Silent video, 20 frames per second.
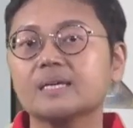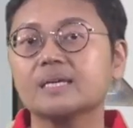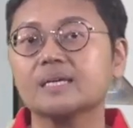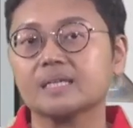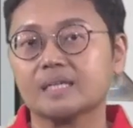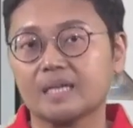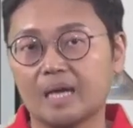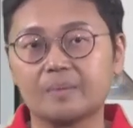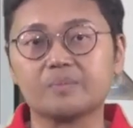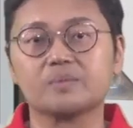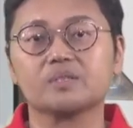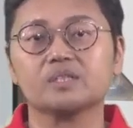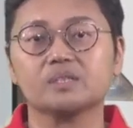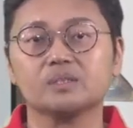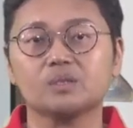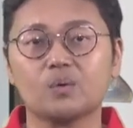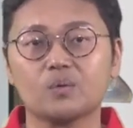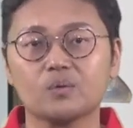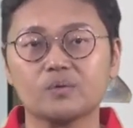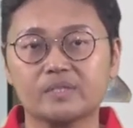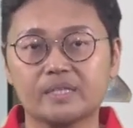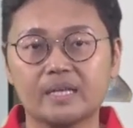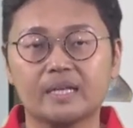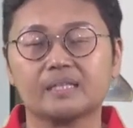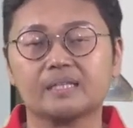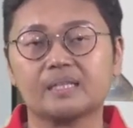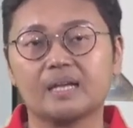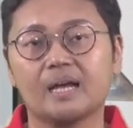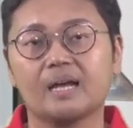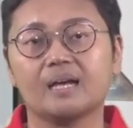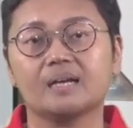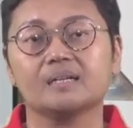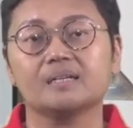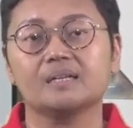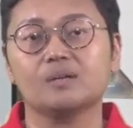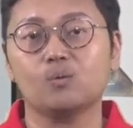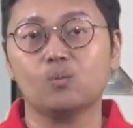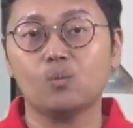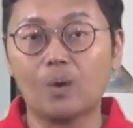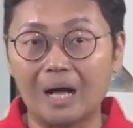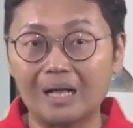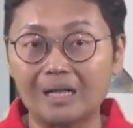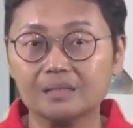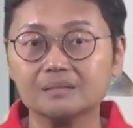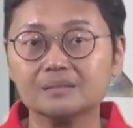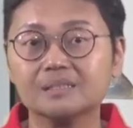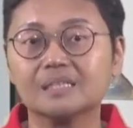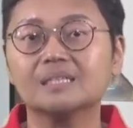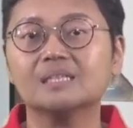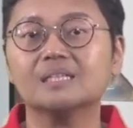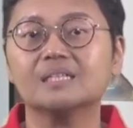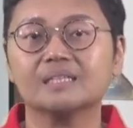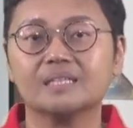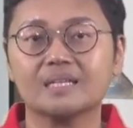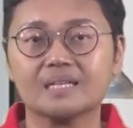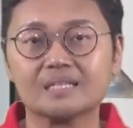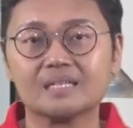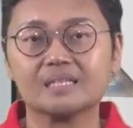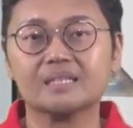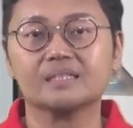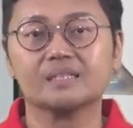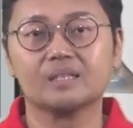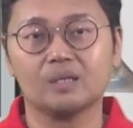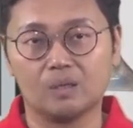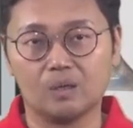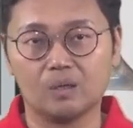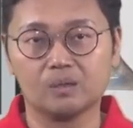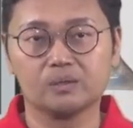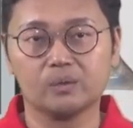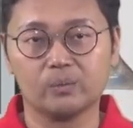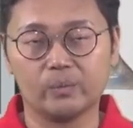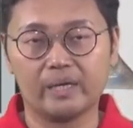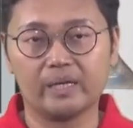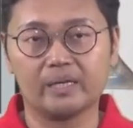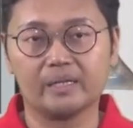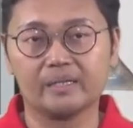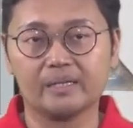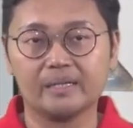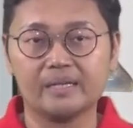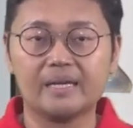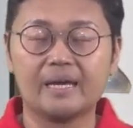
capture those data while the learners learn along the way.